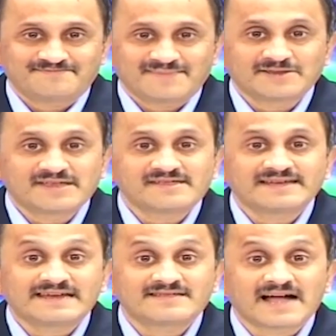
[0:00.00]
Now, this is
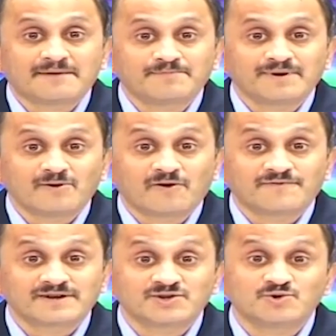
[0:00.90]
an example
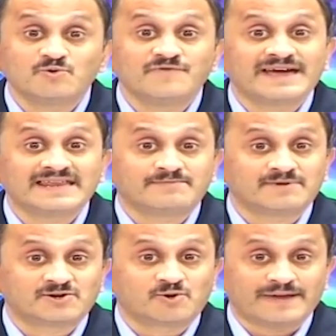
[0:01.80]
of a two
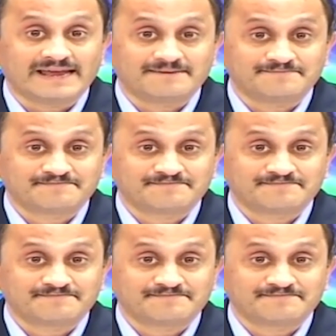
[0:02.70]
variable domain,